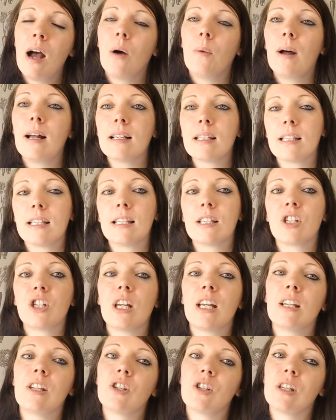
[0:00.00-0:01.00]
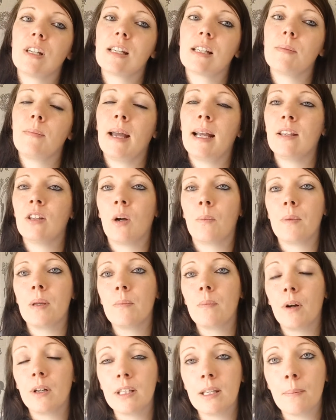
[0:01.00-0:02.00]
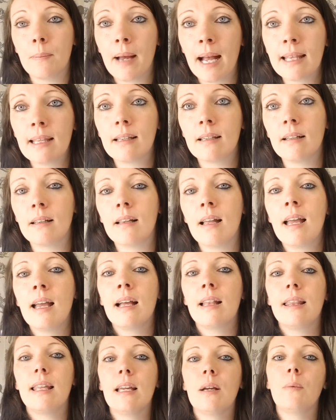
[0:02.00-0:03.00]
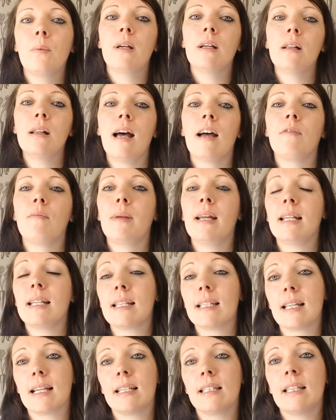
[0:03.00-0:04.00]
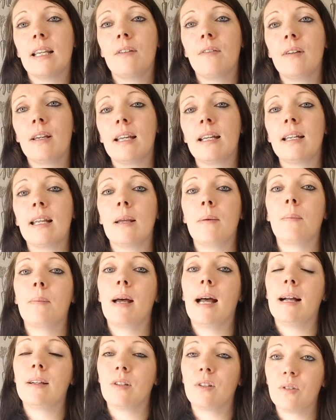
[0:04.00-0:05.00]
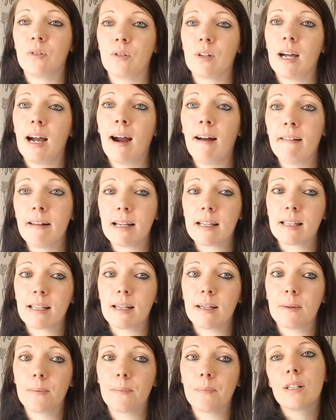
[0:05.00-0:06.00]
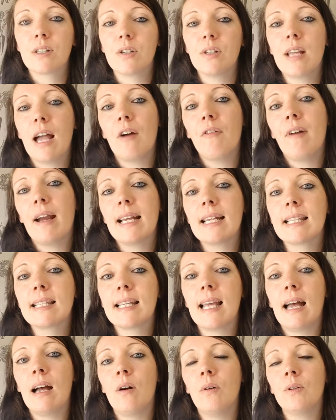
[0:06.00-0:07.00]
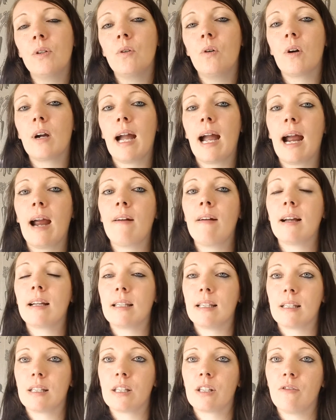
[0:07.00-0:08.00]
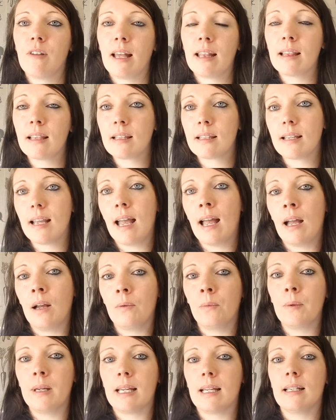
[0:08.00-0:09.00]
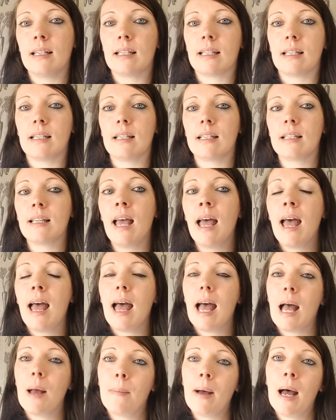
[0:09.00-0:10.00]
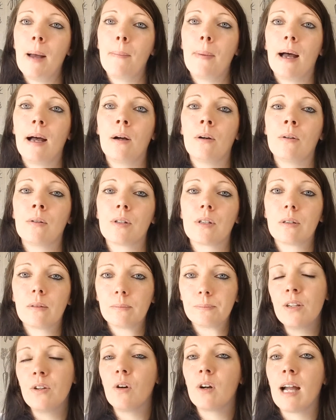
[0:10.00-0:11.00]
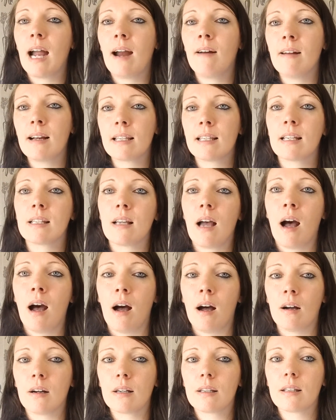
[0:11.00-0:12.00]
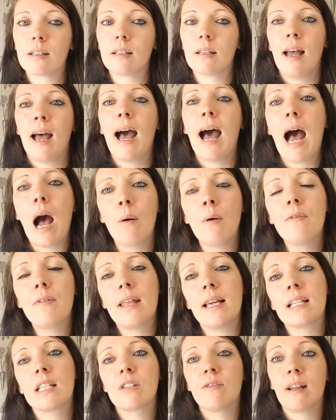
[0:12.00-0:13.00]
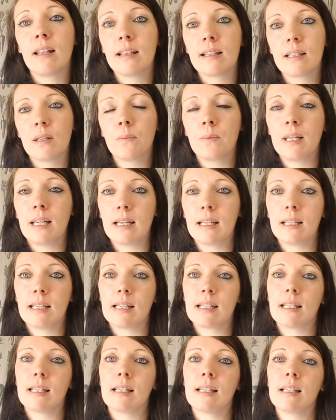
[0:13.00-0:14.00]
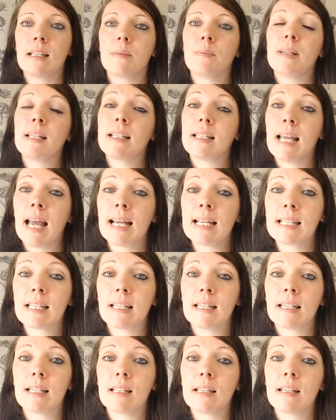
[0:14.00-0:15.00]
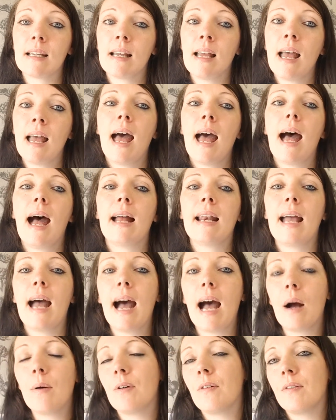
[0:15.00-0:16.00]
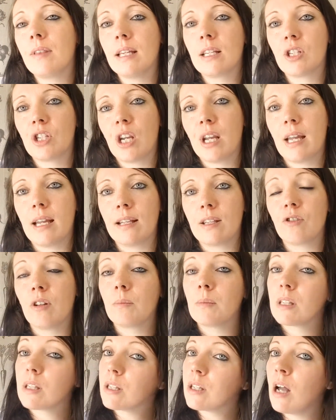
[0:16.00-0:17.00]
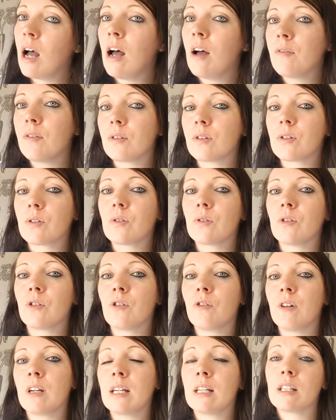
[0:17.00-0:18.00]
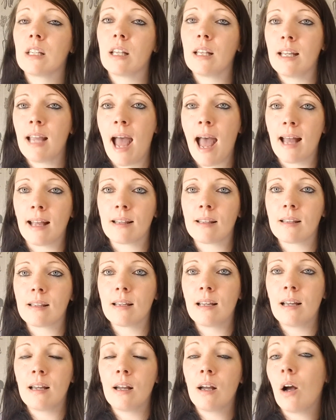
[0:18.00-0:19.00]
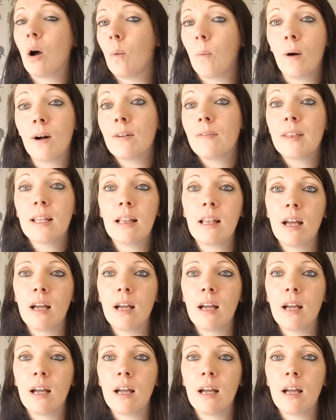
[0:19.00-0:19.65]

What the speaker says: Whilst these changes might not be monumental, they will have made a significant impact on your character. So now write down your character's strengths and weaknesses and map out your character's arcs. How have their strengths and weaknesses been tested, and how have they changed from the start of your story to the end? What have they